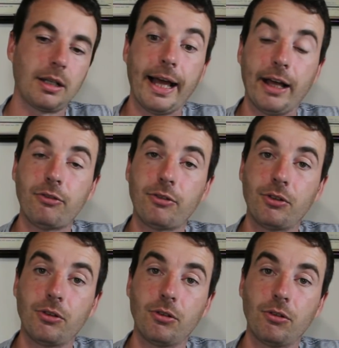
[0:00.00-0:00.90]
F
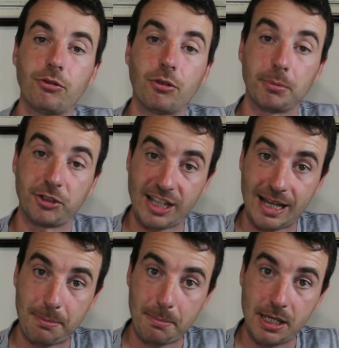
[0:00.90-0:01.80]
from
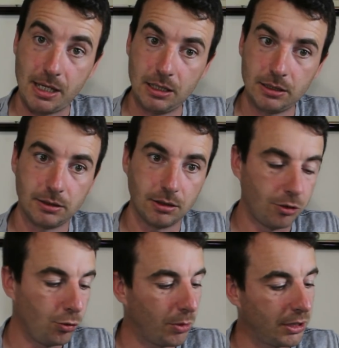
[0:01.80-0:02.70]
Tamiya, the
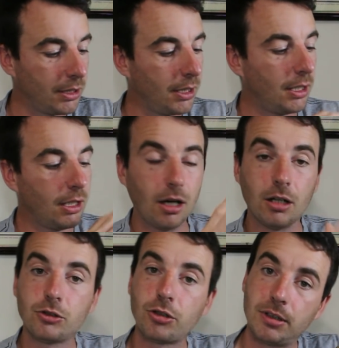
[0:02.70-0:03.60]
new one.
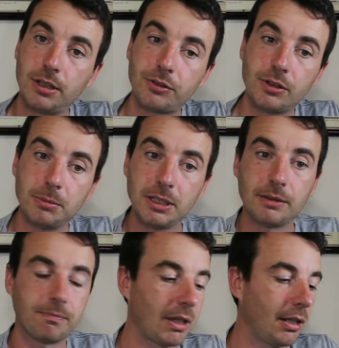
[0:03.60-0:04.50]
Turretless at the
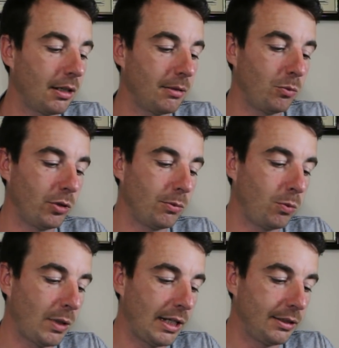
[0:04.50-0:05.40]
minute. We're
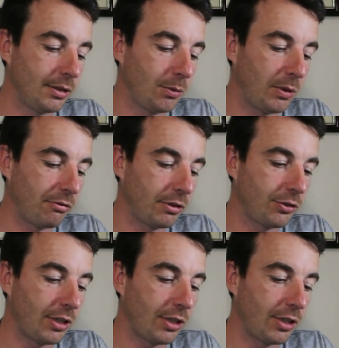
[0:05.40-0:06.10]
well into the weathering